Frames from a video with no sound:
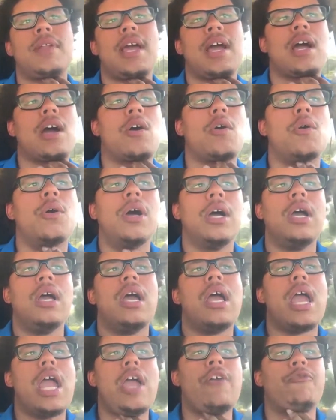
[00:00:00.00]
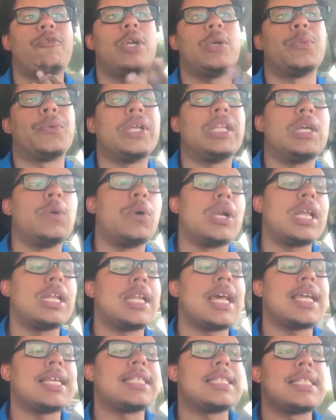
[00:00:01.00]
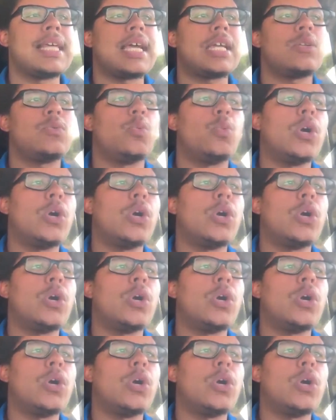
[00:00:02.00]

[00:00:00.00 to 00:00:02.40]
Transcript: Now, if we really want to dissect